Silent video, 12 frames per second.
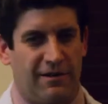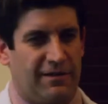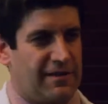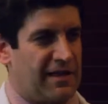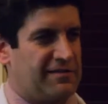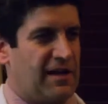
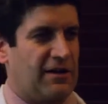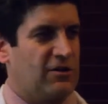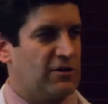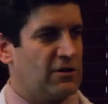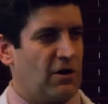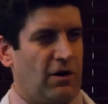That's not
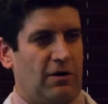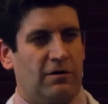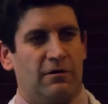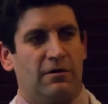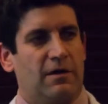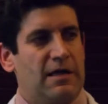good at all.
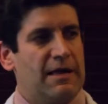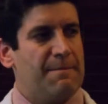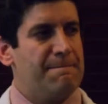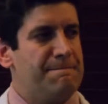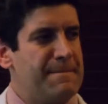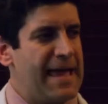
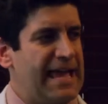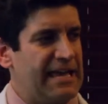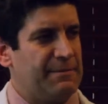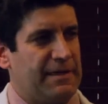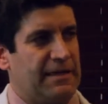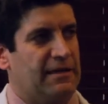
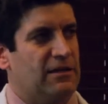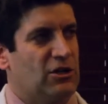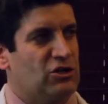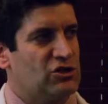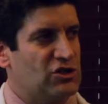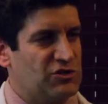Maybe,
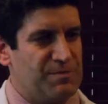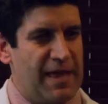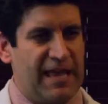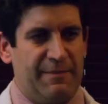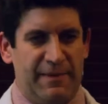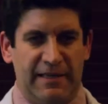just
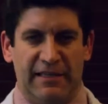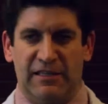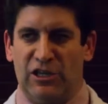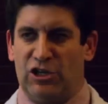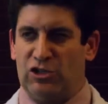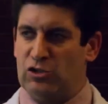maybe,
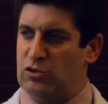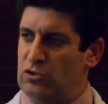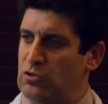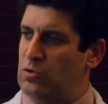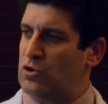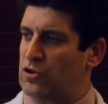
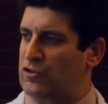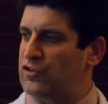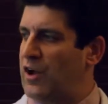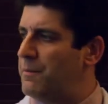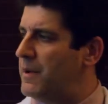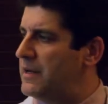you or
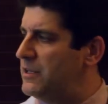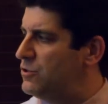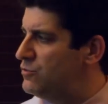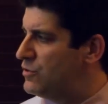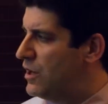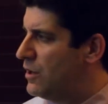somebody
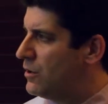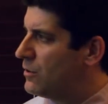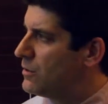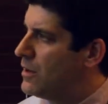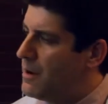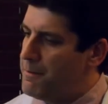you
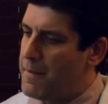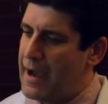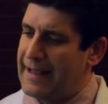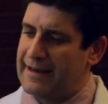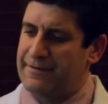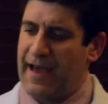know
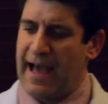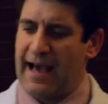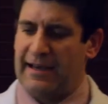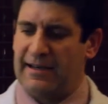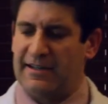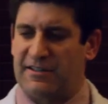might have
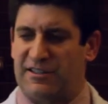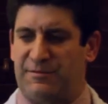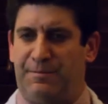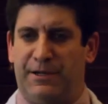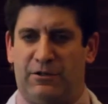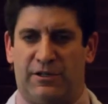had an
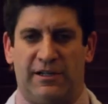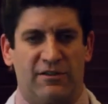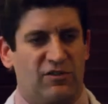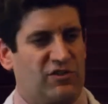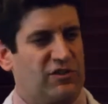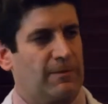
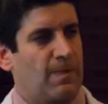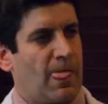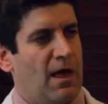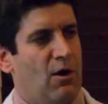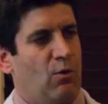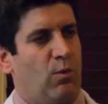experience
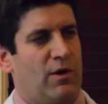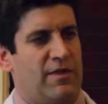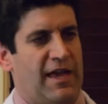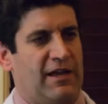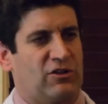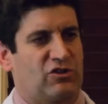where
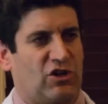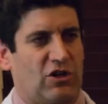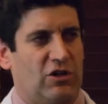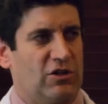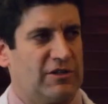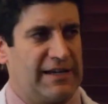they
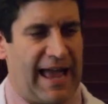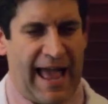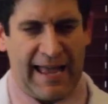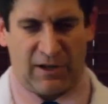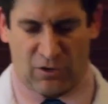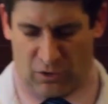turned an
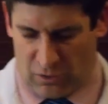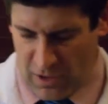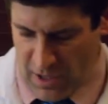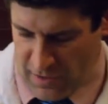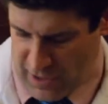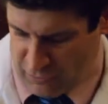ankle.
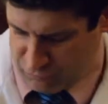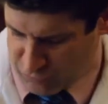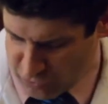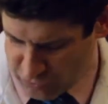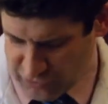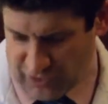They
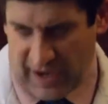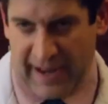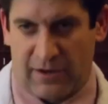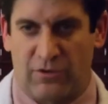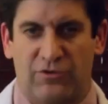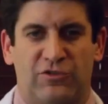rolled their
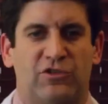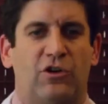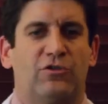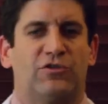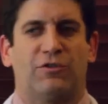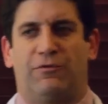ankle
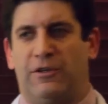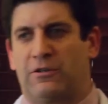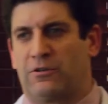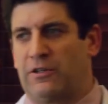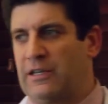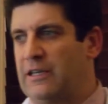so
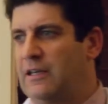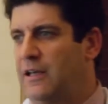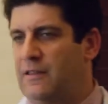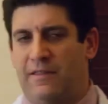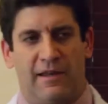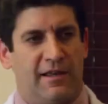severely
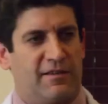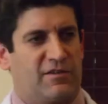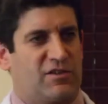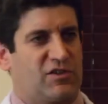that it